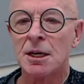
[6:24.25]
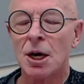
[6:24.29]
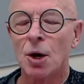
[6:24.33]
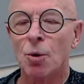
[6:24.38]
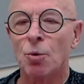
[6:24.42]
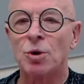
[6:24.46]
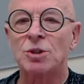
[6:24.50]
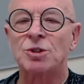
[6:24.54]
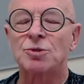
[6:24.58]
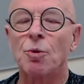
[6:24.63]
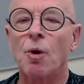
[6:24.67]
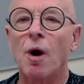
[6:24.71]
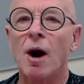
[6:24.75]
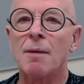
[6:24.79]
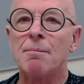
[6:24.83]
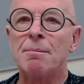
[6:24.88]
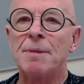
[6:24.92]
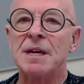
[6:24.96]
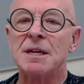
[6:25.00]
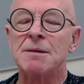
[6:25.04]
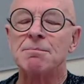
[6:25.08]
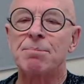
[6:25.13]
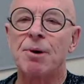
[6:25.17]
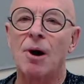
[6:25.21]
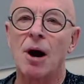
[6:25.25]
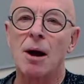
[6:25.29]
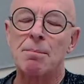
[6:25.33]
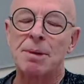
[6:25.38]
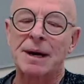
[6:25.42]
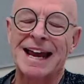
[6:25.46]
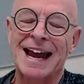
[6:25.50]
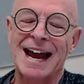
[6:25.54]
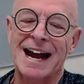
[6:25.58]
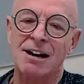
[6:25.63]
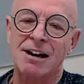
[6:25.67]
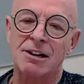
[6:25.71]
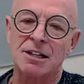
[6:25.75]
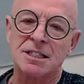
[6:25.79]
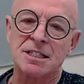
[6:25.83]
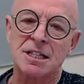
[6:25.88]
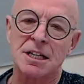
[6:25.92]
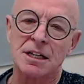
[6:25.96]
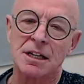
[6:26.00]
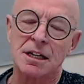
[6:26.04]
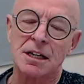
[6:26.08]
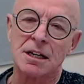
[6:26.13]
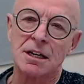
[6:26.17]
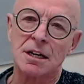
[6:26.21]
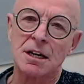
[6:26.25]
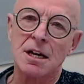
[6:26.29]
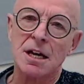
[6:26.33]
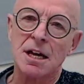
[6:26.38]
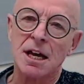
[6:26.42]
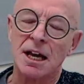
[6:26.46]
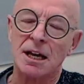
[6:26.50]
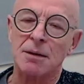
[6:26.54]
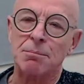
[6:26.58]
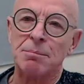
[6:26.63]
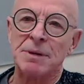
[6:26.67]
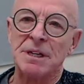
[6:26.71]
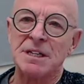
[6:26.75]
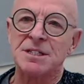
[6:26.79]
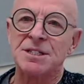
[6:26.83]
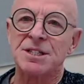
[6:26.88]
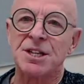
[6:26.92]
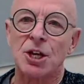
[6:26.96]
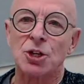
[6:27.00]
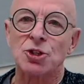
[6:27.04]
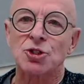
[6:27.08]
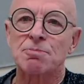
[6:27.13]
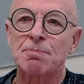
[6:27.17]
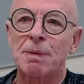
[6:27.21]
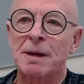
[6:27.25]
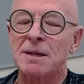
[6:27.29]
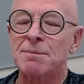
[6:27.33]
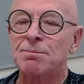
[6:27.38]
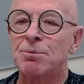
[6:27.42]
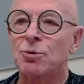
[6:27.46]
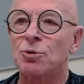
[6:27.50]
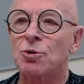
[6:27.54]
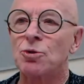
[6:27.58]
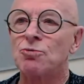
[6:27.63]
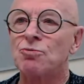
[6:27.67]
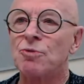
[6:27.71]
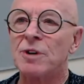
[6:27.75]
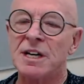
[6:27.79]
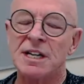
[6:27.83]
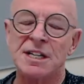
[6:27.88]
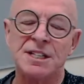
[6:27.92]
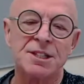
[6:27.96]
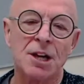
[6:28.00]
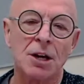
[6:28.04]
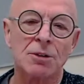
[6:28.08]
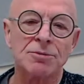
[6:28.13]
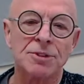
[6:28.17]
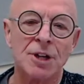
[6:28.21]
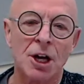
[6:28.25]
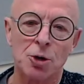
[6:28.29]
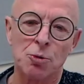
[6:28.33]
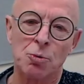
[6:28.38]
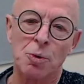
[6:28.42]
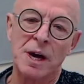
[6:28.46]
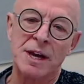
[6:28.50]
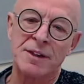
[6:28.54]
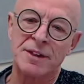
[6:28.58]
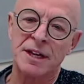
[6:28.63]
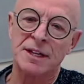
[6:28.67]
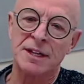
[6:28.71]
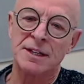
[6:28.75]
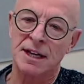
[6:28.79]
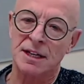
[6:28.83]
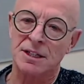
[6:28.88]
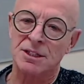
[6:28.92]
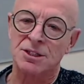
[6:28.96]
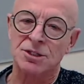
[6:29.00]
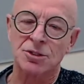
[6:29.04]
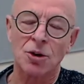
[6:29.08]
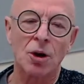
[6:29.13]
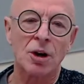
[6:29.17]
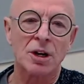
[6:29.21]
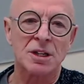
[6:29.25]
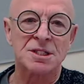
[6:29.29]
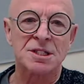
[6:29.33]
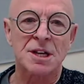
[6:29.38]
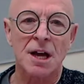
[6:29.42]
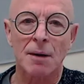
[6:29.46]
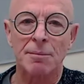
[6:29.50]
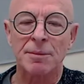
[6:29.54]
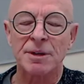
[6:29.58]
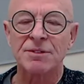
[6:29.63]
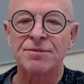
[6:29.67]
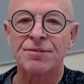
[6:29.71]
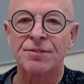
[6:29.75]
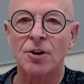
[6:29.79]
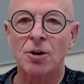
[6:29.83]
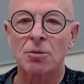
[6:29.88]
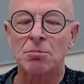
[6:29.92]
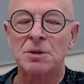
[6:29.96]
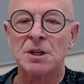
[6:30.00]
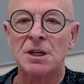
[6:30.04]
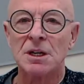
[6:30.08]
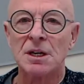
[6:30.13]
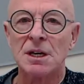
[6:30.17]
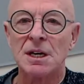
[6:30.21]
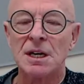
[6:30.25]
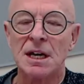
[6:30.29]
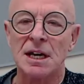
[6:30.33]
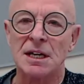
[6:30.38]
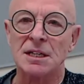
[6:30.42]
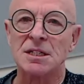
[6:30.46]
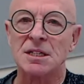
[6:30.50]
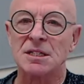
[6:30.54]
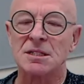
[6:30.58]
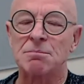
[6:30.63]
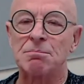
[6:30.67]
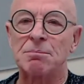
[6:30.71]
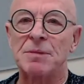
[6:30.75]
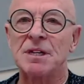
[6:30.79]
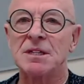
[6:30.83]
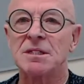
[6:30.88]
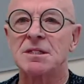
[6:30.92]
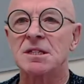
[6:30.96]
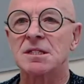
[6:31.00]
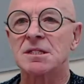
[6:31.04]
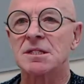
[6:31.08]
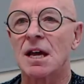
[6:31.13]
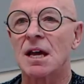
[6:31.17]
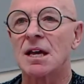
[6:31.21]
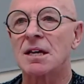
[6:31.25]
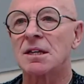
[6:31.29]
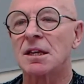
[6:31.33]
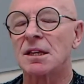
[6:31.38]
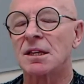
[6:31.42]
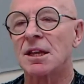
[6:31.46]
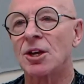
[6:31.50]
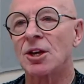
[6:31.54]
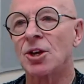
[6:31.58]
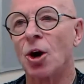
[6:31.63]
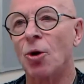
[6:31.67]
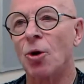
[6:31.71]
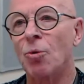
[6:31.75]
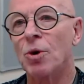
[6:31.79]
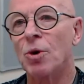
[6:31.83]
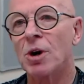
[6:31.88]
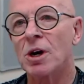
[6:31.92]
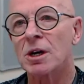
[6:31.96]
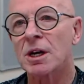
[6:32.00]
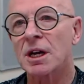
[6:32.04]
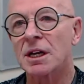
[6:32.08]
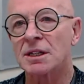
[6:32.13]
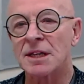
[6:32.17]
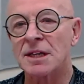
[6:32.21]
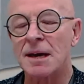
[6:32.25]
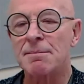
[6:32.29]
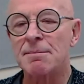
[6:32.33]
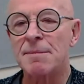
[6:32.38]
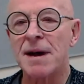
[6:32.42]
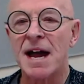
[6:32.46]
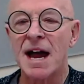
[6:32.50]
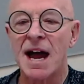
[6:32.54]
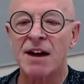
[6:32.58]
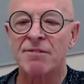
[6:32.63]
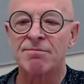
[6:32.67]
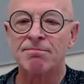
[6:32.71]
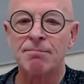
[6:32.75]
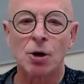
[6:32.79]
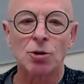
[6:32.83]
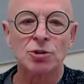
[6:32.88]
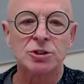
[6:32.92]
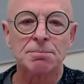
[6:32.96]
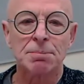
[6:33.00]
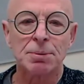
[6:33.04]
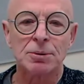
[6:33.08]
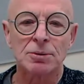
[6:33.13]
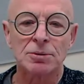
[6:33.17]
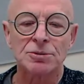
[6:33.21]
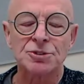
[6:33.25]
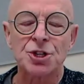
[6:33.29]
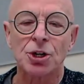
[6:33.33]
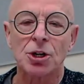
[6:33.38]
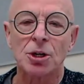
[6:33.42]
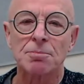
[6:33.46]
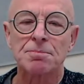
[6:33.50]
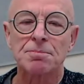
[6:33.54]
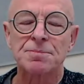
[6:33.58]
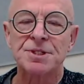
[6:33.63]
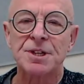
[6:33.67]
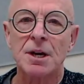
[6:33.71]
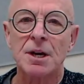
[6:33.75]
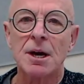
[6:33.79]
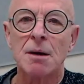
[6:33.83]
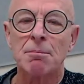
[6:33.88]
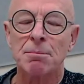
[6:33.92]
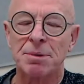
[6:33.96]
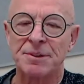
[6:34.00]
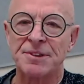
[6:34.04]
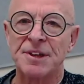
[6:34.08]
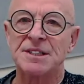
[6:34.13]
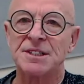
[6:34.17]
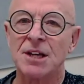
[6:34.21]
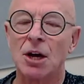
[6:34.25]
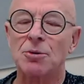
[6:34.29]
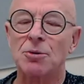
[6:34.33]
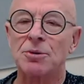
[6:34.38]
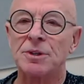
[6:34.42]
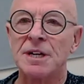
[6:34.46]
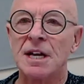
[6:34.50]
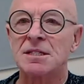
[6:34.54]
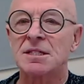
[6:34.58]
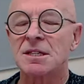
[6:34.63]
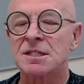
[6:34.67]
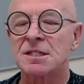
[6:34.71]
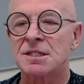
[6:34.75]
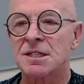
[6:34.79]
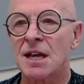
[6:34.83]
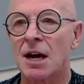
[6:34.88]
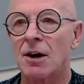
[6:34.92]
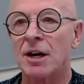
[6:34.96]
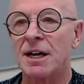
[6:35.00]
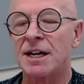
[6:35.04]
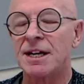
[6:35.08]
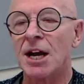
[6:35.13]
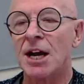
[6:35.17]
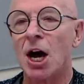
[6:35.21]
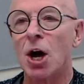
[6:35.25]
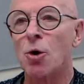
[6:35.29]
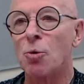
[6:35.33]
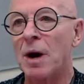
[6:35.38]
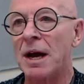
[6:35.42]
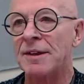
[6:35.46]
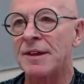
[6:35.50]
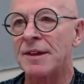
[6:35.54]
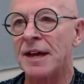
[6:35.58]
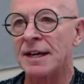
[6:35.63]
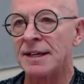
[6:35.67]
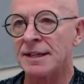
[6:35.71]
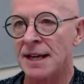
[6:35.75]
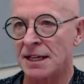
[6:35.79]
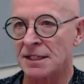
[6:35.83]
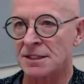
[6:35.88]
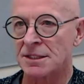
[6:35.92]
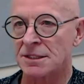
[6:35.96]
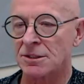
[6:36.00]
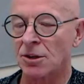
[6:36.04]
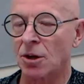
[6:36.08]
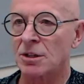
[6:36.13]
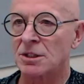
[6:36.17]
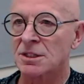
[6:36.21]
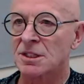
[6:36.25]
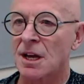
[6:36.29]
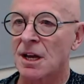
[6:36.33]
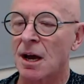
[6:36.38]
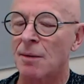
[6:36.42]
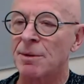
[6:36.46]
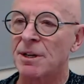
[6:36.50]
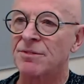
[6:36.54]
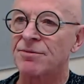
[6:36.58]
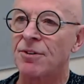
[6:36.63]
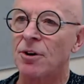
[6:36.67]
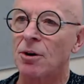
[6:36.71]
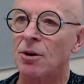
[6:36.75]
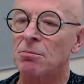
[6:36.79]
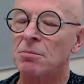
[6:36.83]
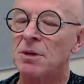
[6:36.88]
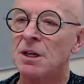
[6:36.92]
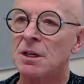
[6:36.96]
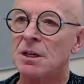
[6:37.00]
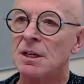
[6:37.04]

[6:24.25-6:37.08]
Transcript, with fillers: What do I mean by precarity? It means those people who really don't know where their next dollar's coming from. It doesn't mean to say that they're not working. They may have multiple jobs, but they don't necessarily know where that next dollar's coming from.